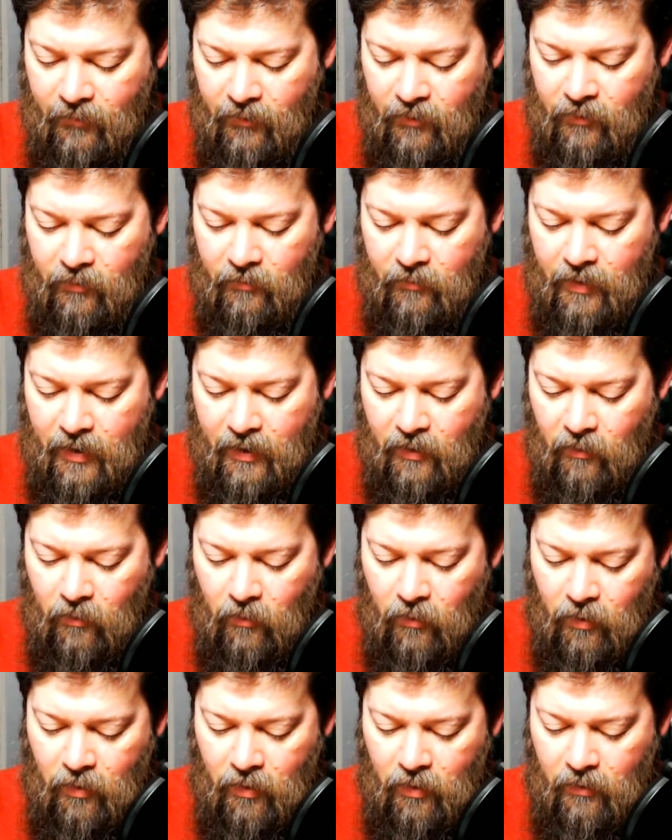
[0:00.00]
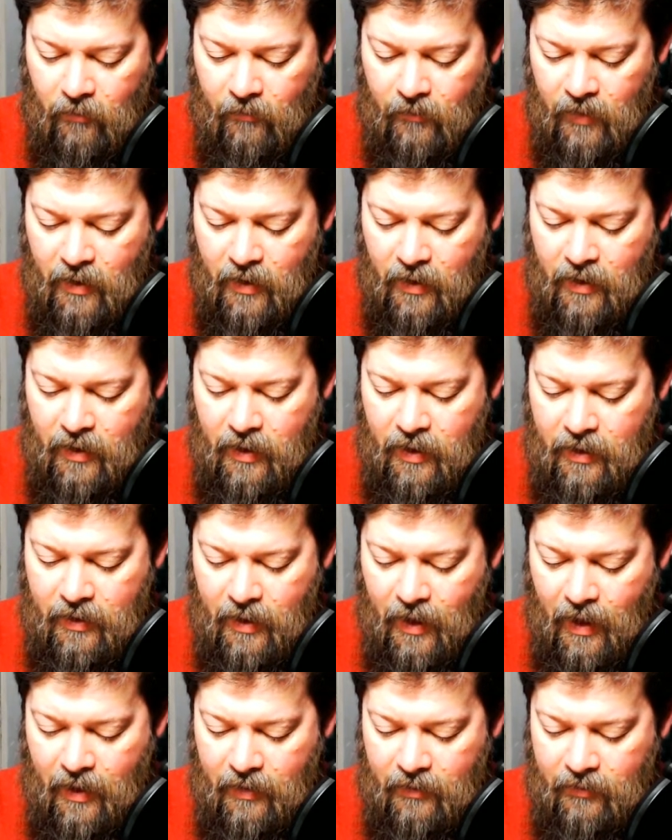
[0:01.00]
firm like a wall. He
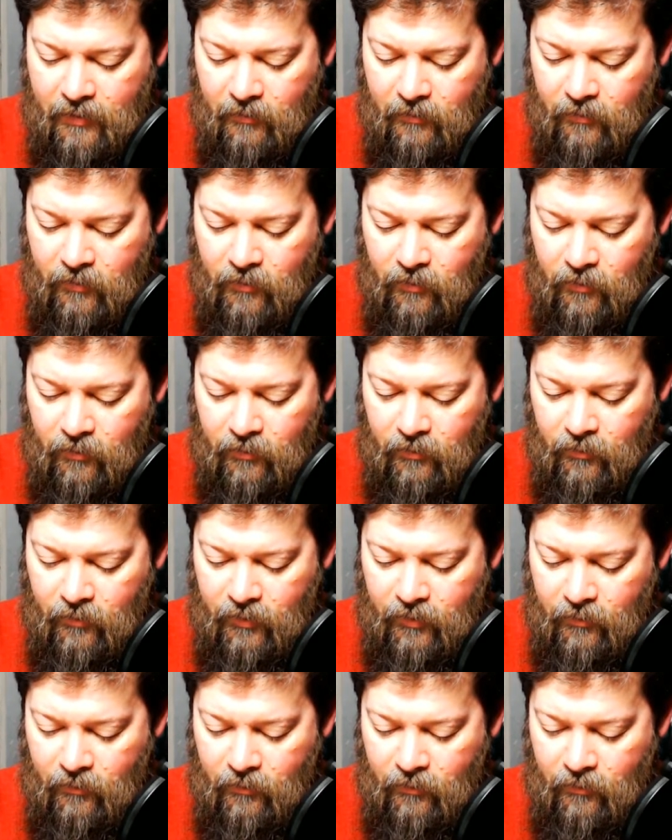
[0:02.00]
guided them through,